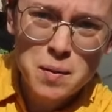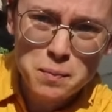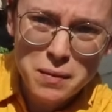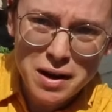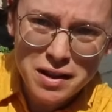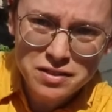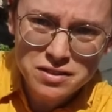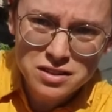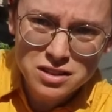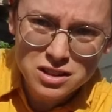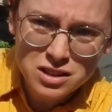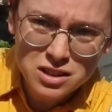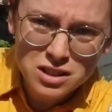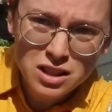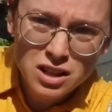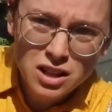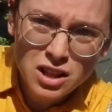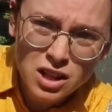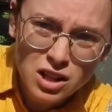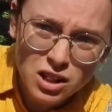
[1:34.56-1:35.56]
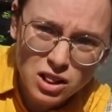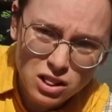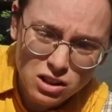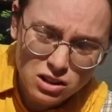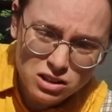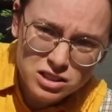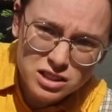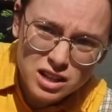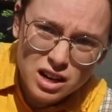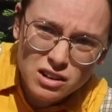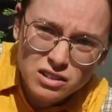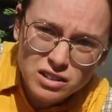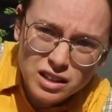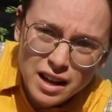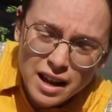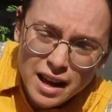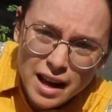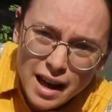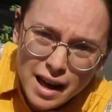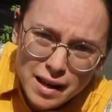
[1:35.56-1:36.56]
mental lockdown,
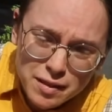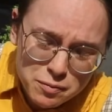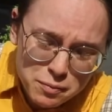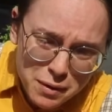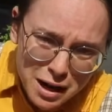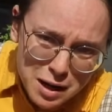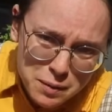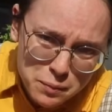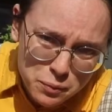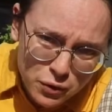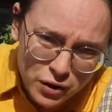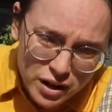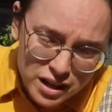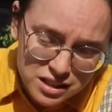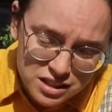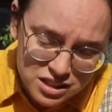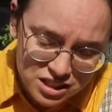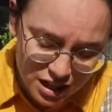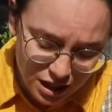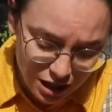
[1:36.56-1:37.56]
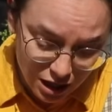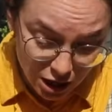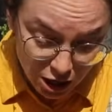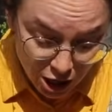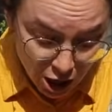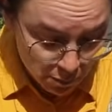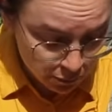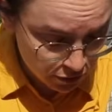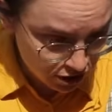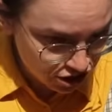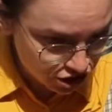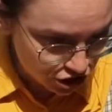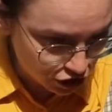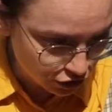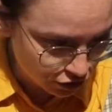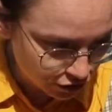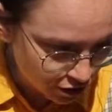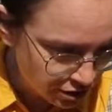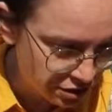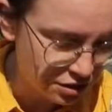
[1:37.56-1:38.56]
and my brain shall accomplish
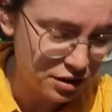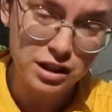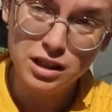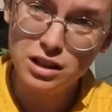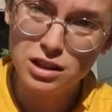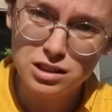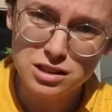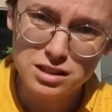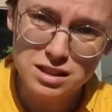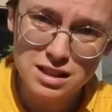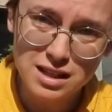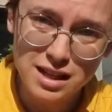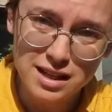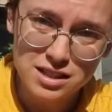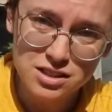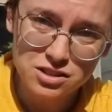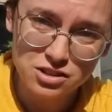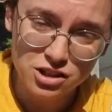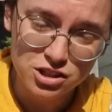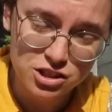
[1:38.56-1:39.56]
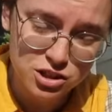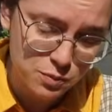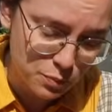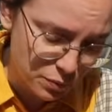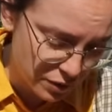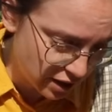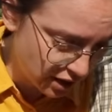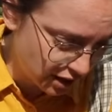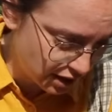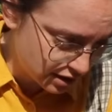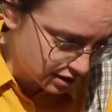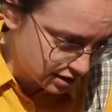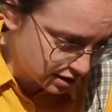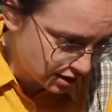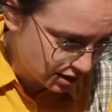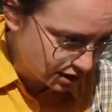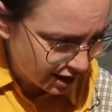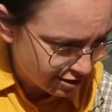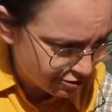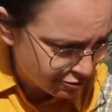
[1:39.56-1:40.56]
nothing until I start spinning it.
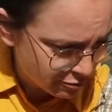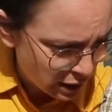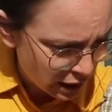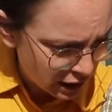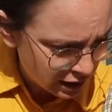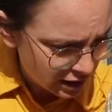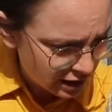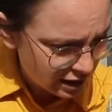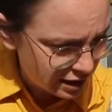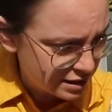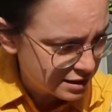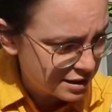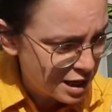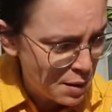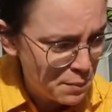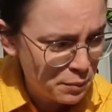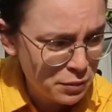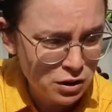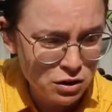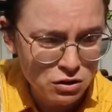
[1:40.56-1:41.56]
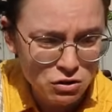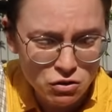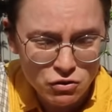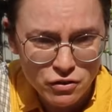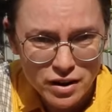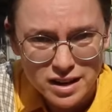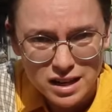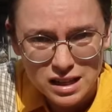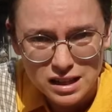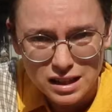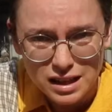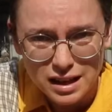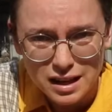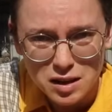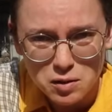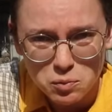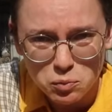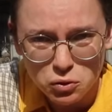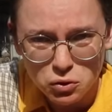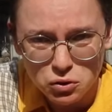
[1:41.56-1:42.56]
I have made a sample already,
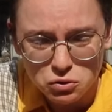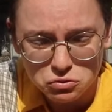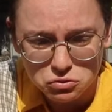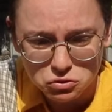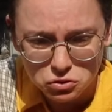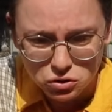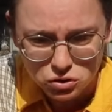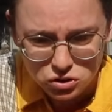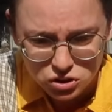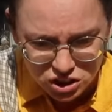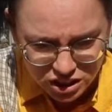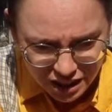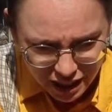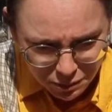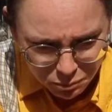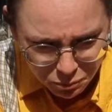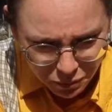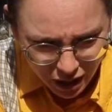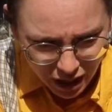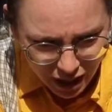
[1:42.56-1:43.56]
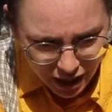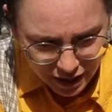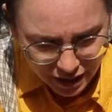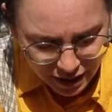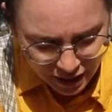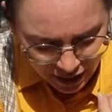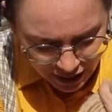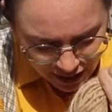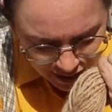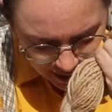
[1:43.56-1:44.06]
a beautiful chain ply.